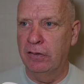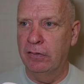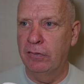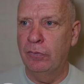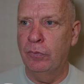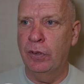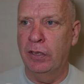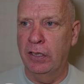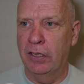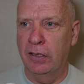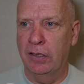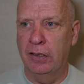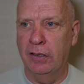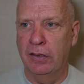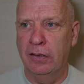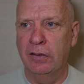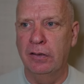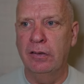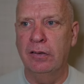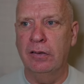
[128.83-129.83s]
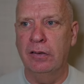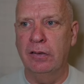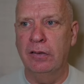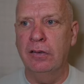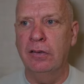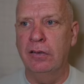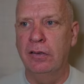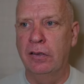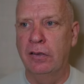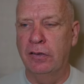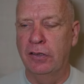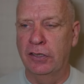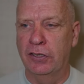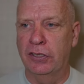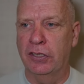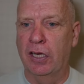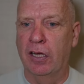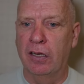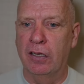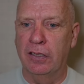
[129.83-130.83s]
by the
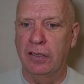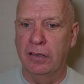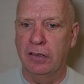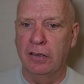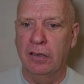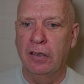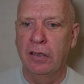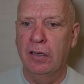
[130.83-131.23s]
skill and